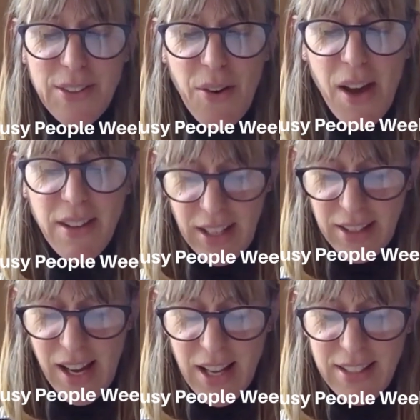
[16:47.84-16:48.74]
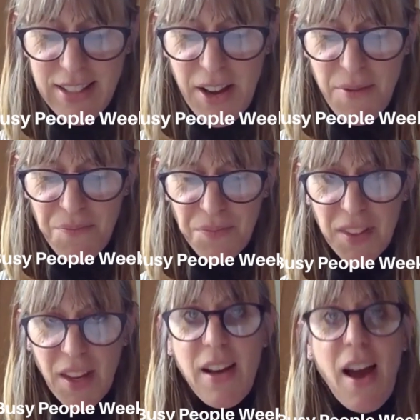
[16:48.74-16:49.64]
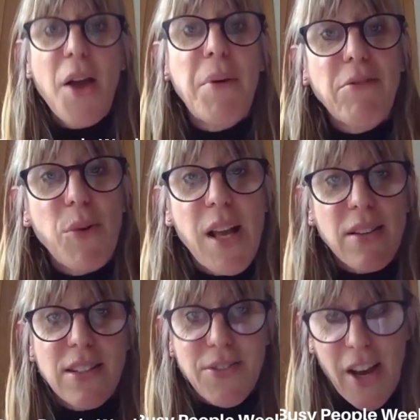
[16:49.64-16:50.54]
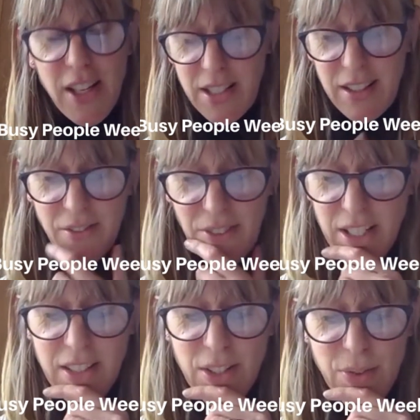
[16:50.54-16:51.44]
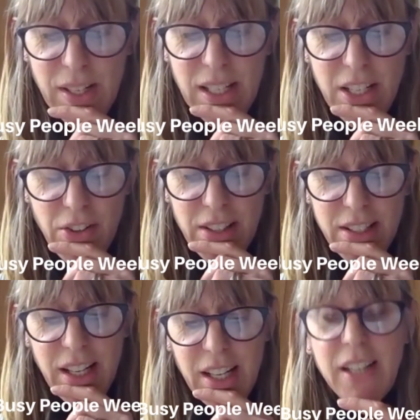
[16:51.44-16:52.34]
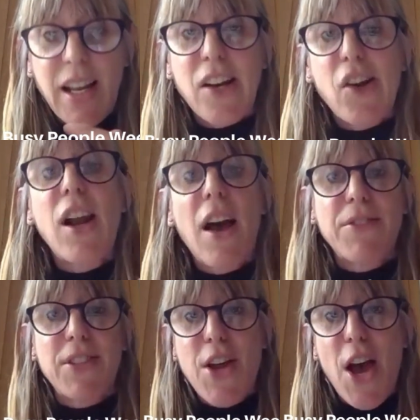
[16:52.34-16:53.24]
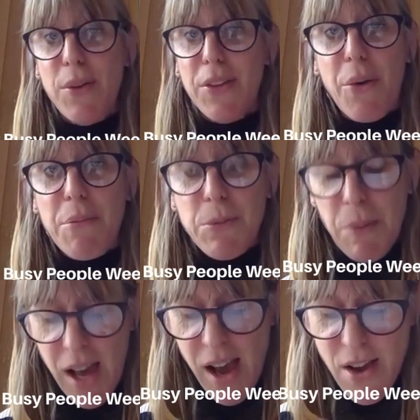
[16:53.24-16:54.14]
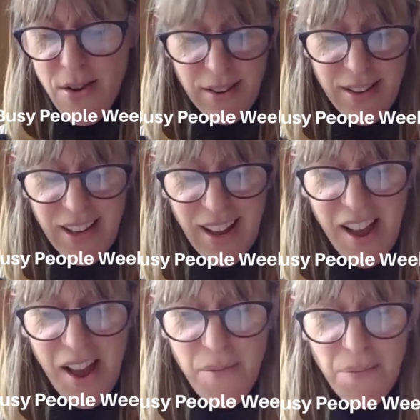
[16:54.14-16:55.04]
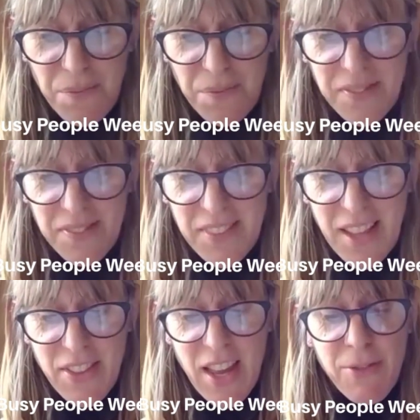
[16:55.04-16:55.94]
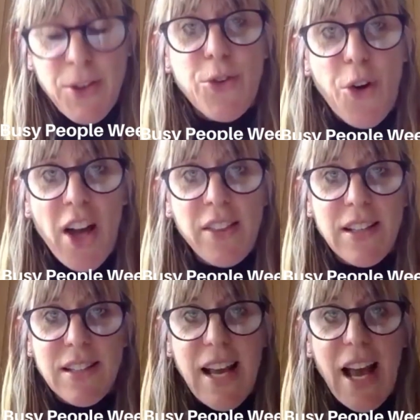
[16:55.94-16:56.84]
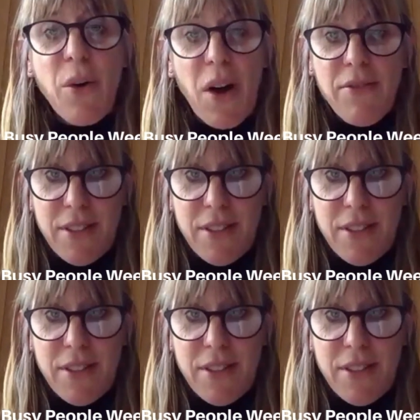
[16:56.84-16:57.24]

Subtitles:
So I think that's, and I hope everyone else is finding this really interesting. And I'd love to know in the comments below that if you've tried this now